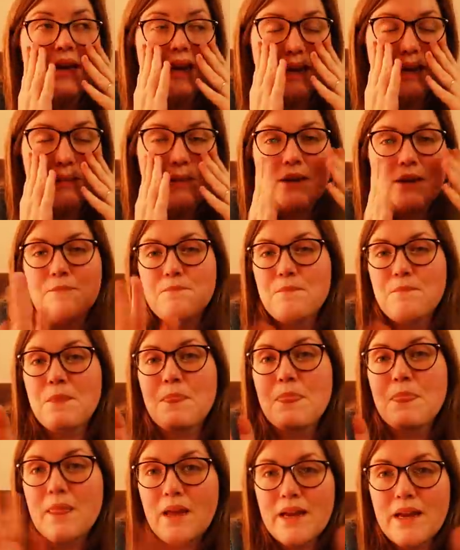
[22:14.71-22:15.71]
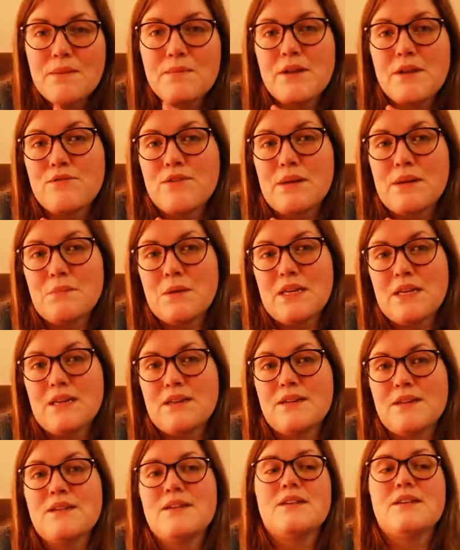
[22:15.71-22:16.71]
Anyway, I am now
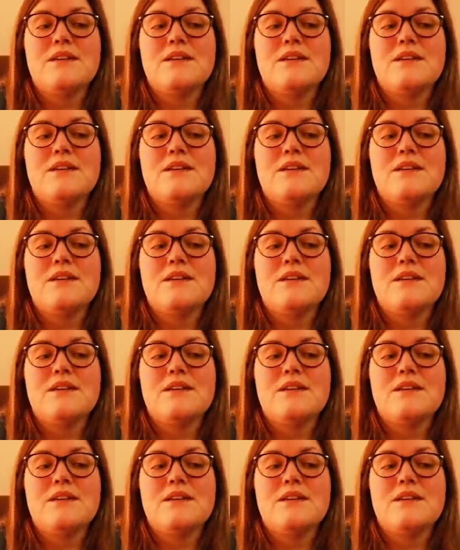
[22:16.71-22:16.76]
rambling.